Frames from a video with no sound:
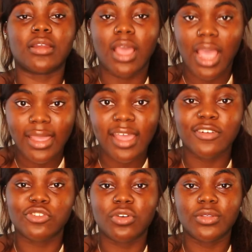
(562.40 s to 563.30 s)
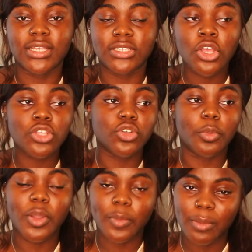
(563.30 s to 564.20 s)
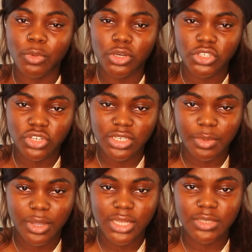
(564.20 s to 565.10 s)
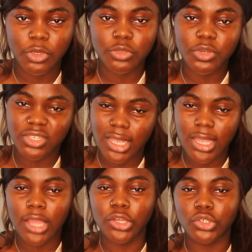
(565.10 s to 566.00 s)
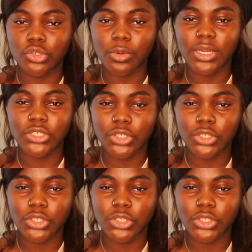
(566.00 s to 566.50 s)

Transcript: I can control this to a point where I'm not going to stress about it as much, because I can control it.